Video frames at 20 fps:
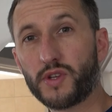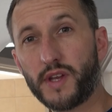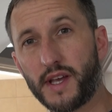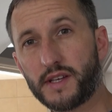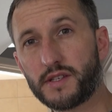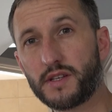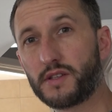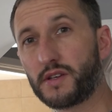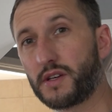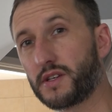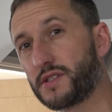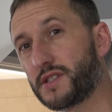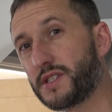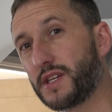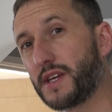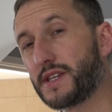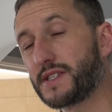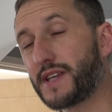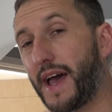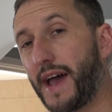the next thing to
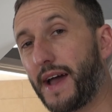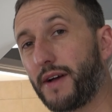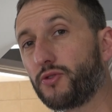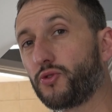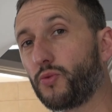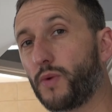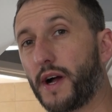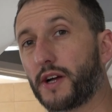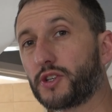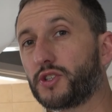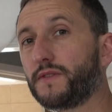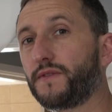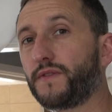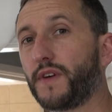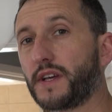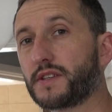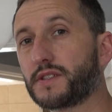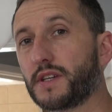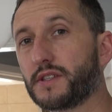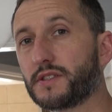consider is how do we actually
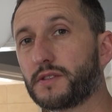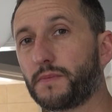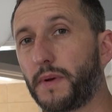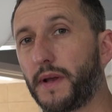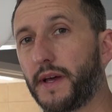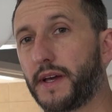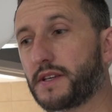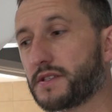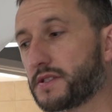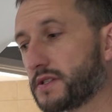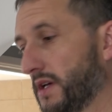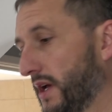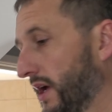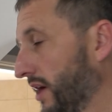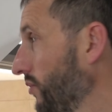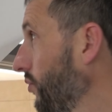fix it into place?